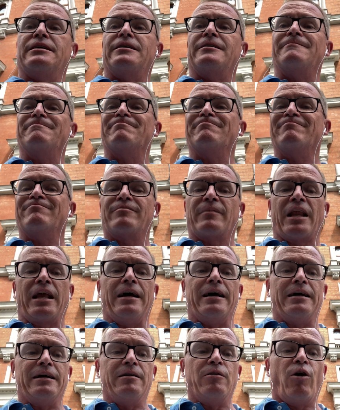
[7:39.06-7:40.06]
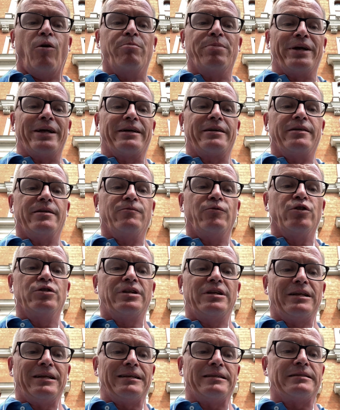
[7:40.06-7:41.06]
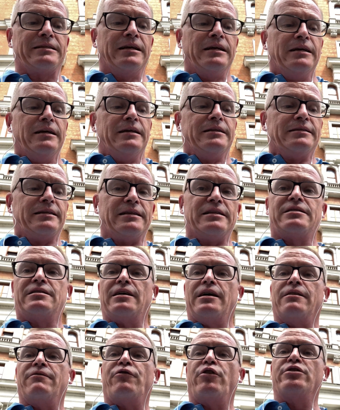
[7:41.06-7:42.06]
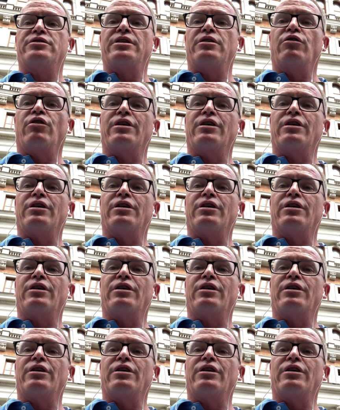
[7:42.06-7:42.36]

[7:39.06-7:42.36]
um, uh, OPEC, what it is. This uh, 13